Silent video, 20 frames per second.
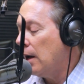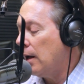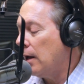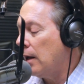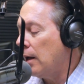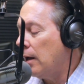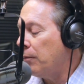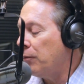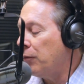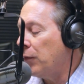
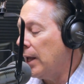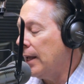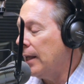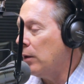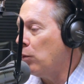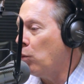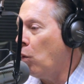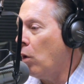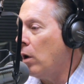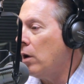
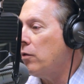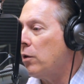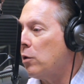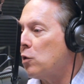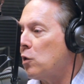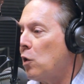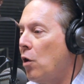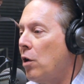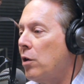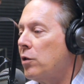And one of
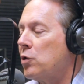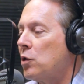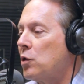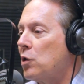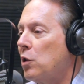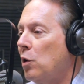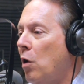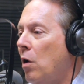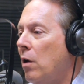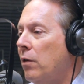those laws
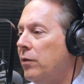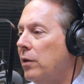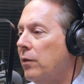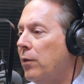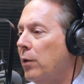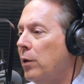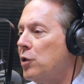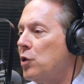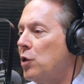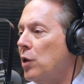is the law of
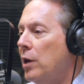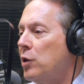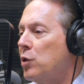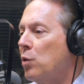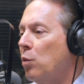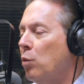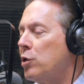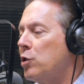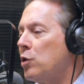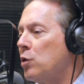
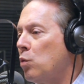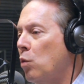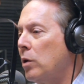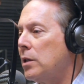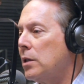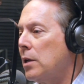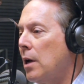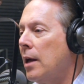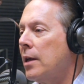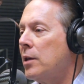differentiation, which is
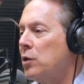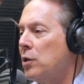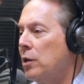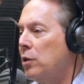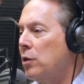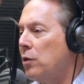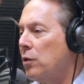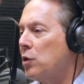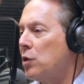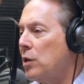what ties
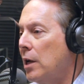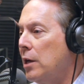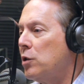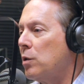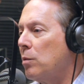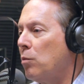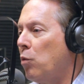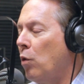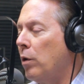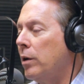into the
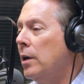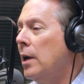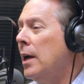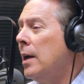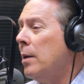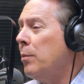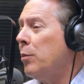staging point.